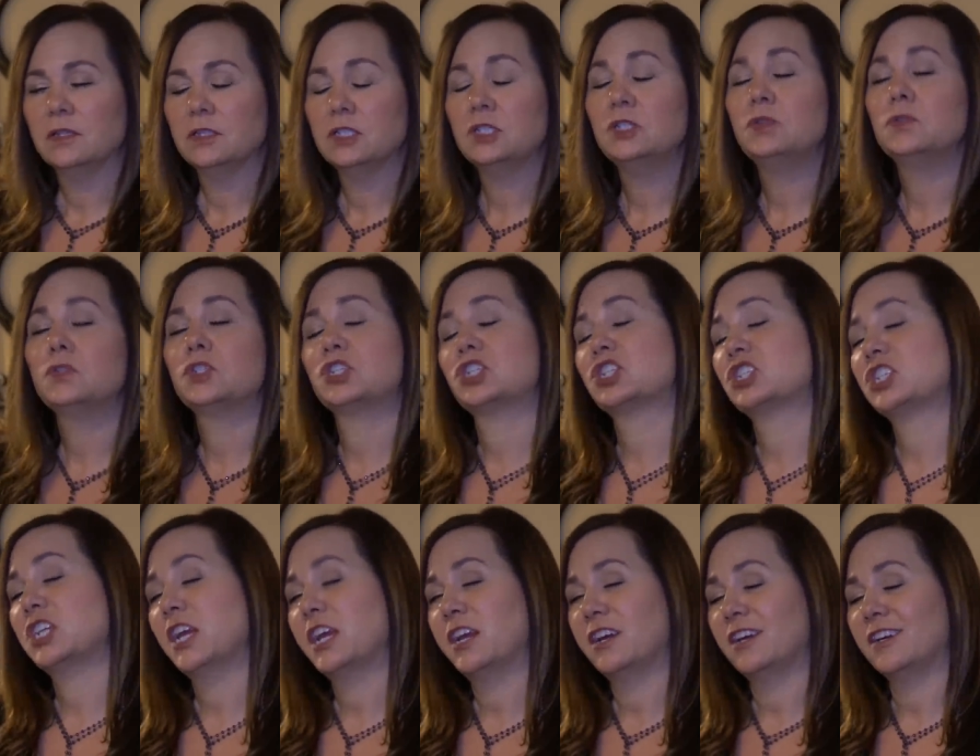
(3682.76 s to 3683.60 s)
to
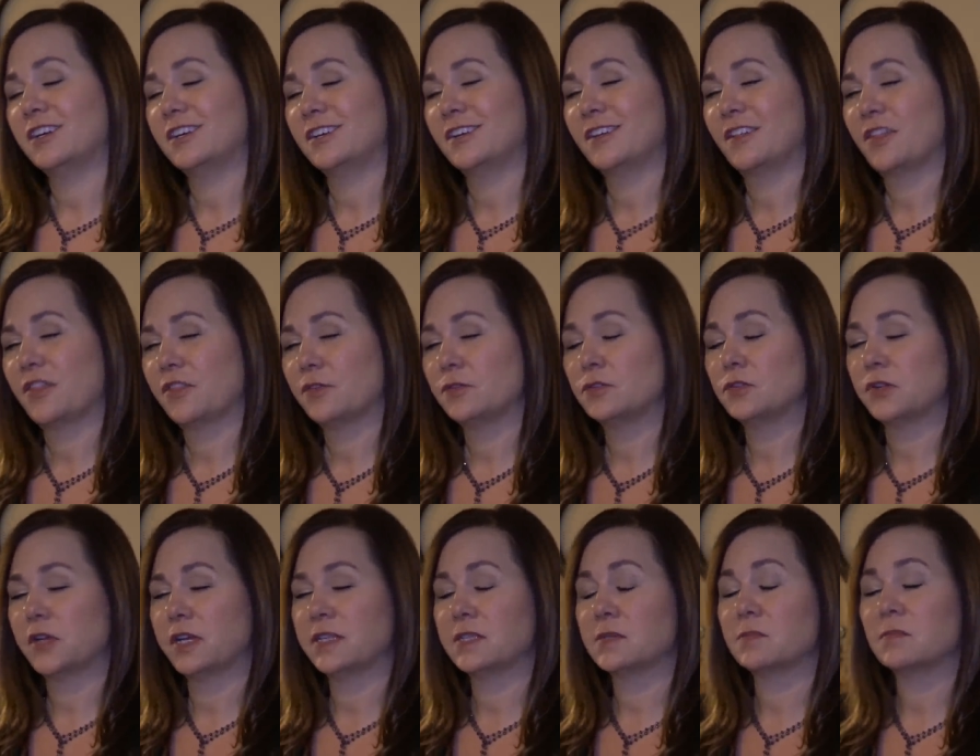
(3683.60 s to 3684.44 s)
share through
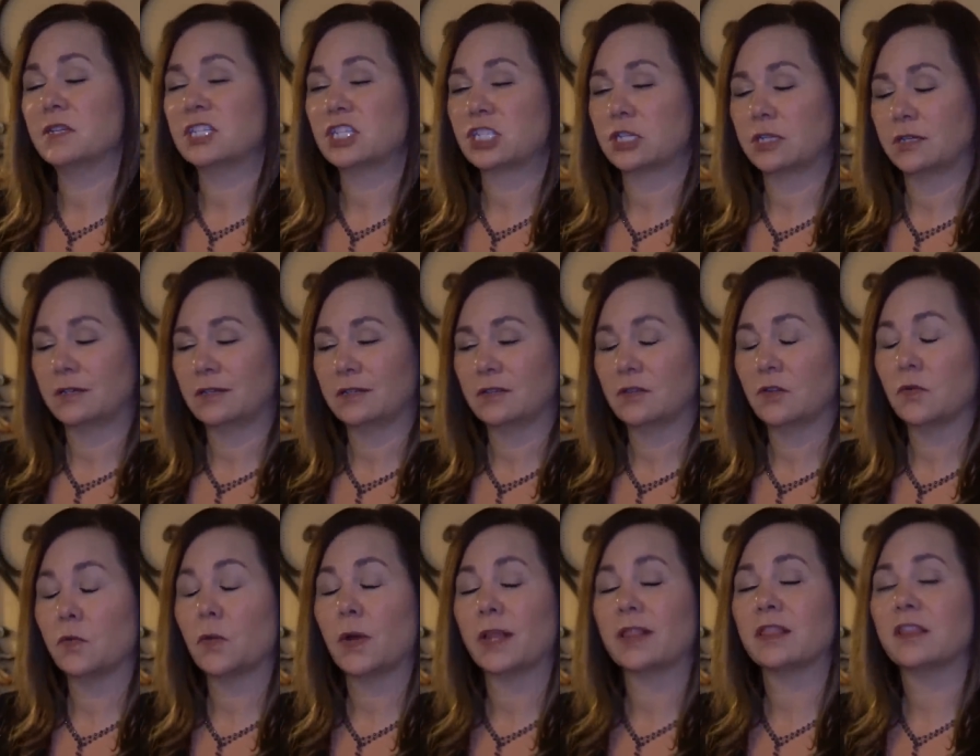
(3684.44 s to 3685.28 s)
transmission,
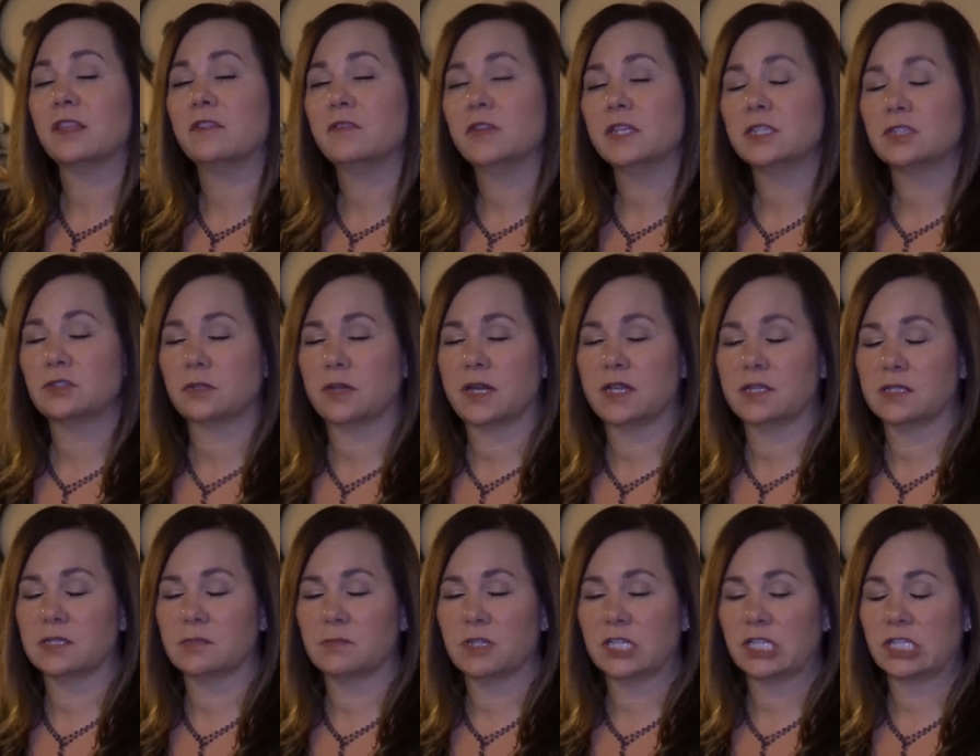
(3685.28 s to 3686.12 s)
through a living
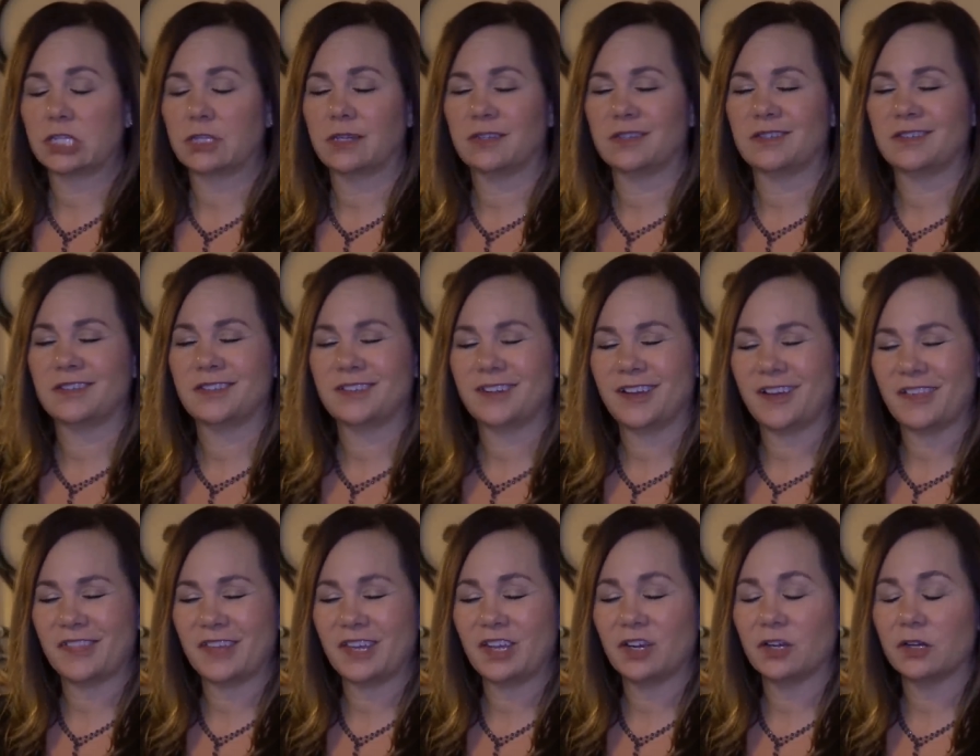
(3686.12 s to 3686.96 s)
transmission
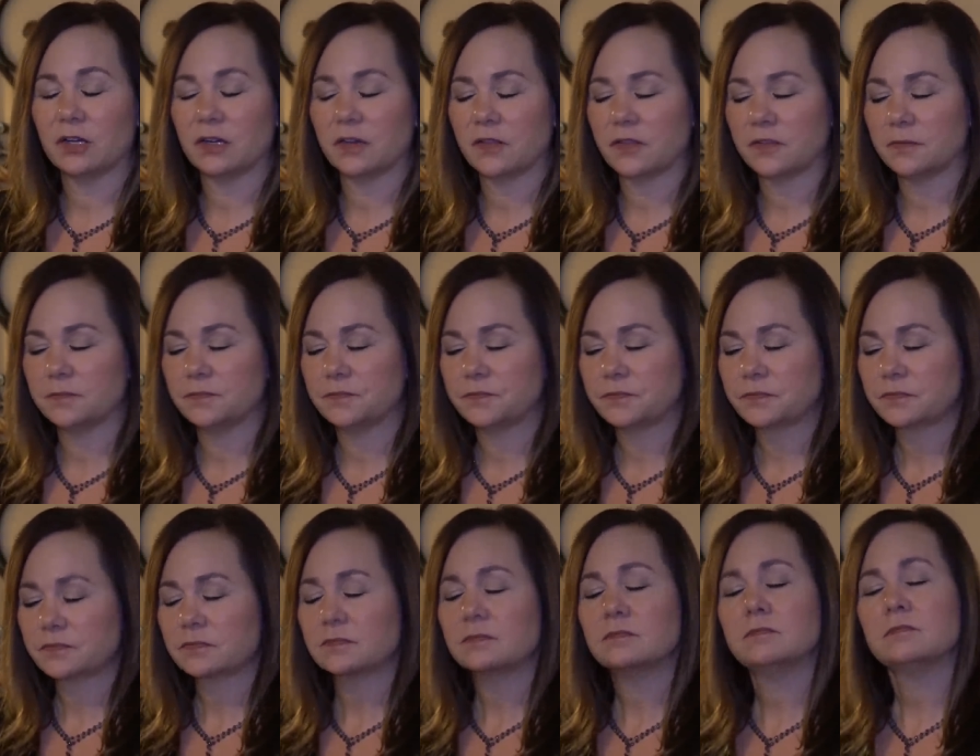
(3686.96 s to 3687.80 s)
on the earth.
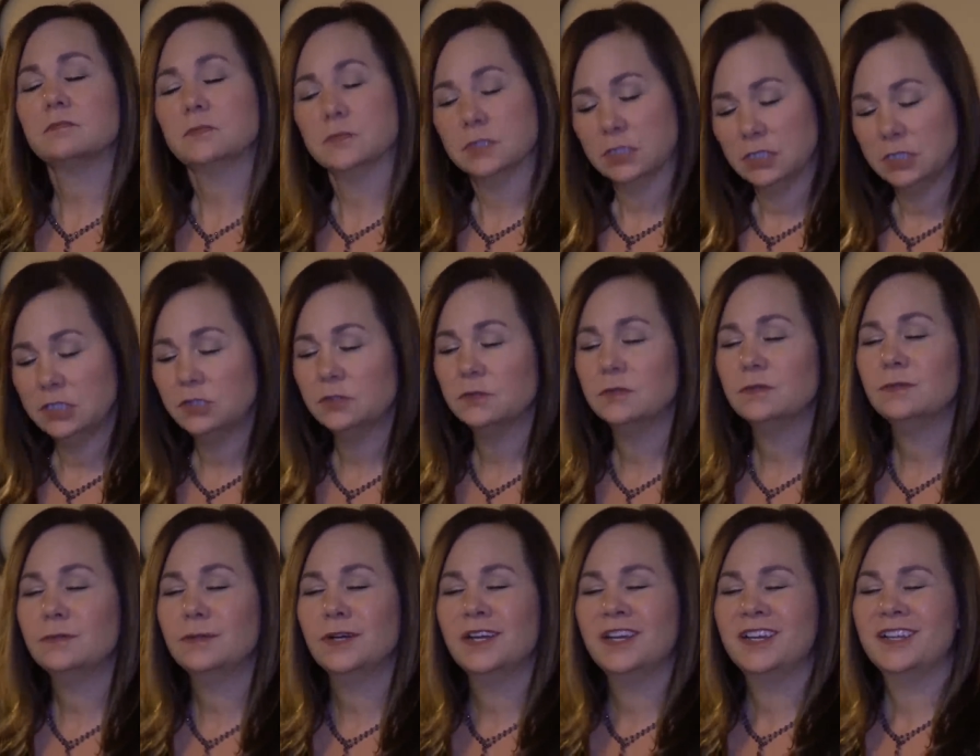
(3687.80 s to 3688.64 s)

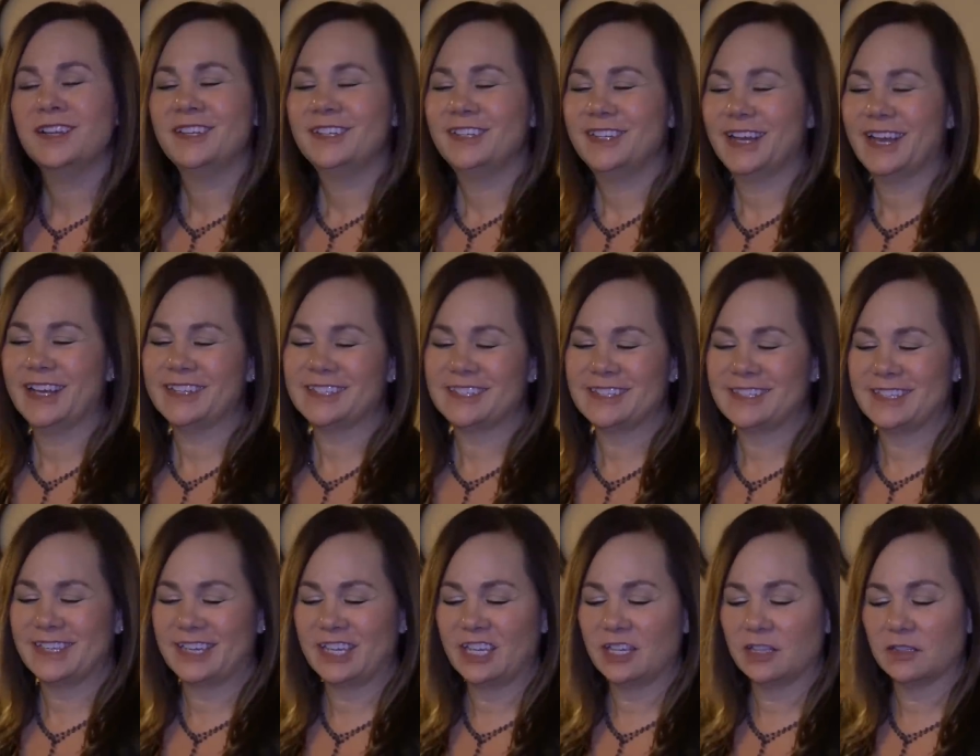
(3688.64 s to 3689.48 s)
You, as a
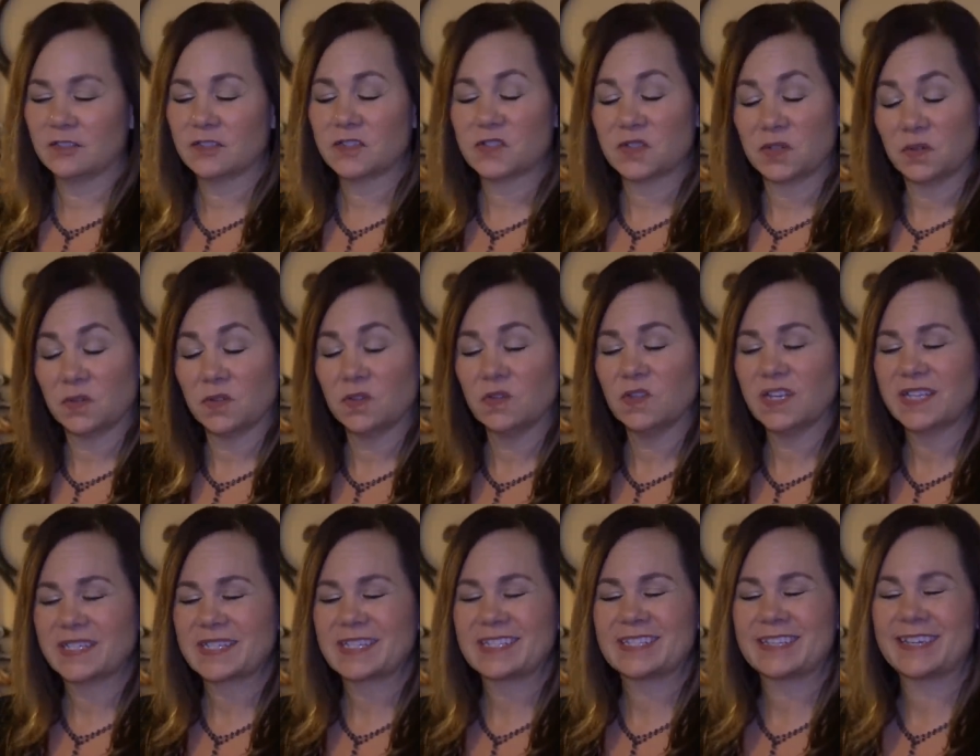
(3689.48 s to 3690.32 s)
singular soul,
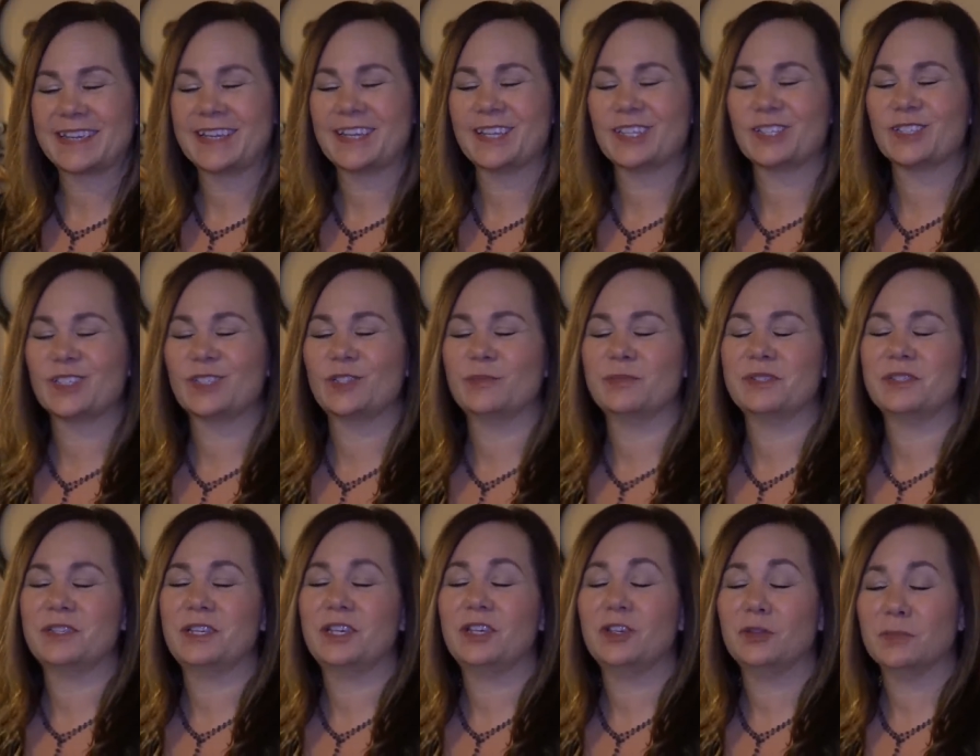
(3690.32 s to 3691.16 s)
as a singular
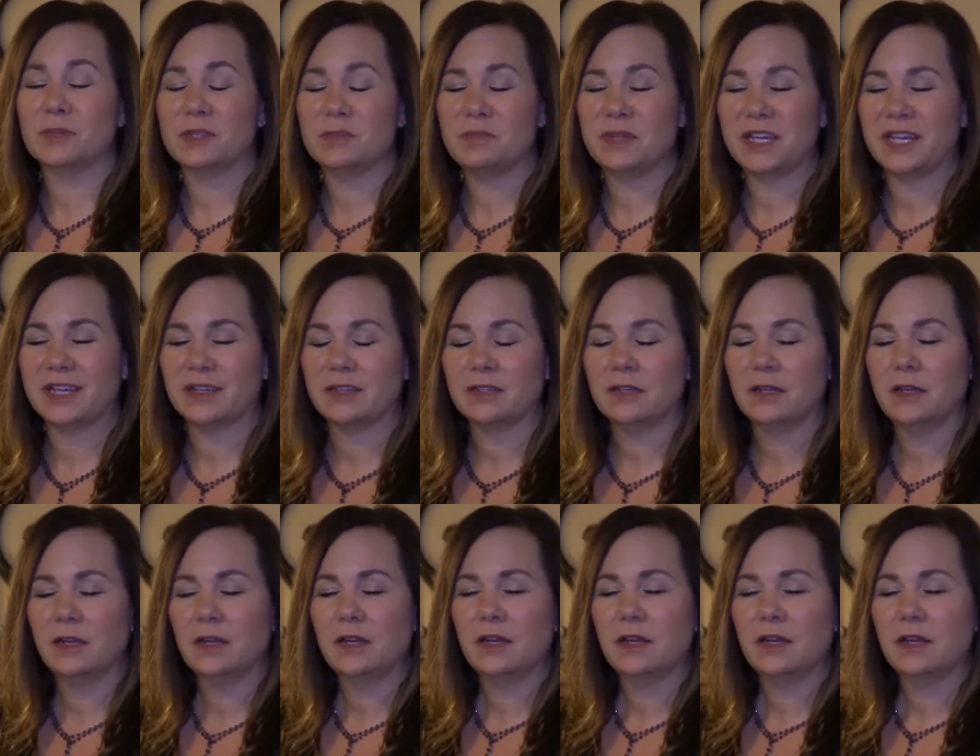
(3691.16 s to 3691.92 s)
human, human being,